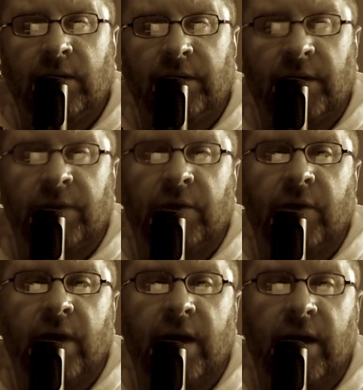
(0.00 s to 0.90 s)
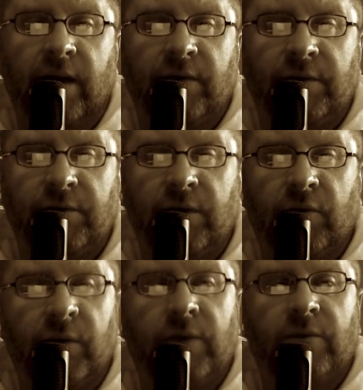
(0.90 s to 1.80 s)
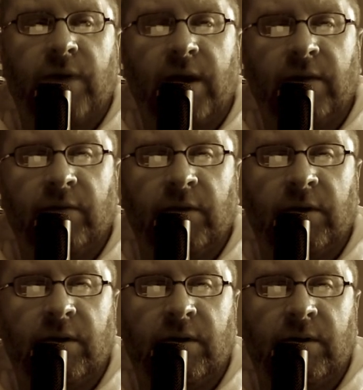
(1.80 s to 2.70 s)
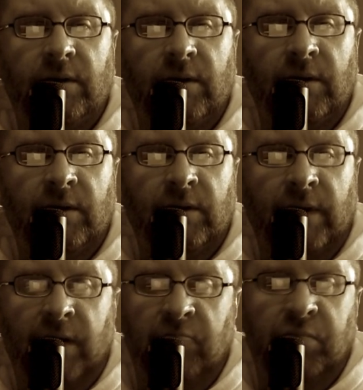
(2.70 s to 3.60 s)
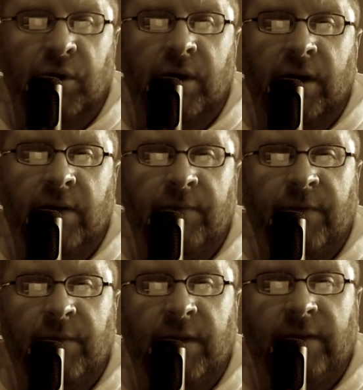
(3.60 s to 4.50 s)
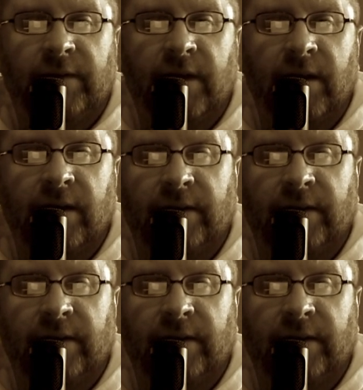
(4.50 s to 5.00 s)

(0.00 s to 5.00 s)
He thought the gray gave the tree a regal kind of look, like it burning up from the inside and its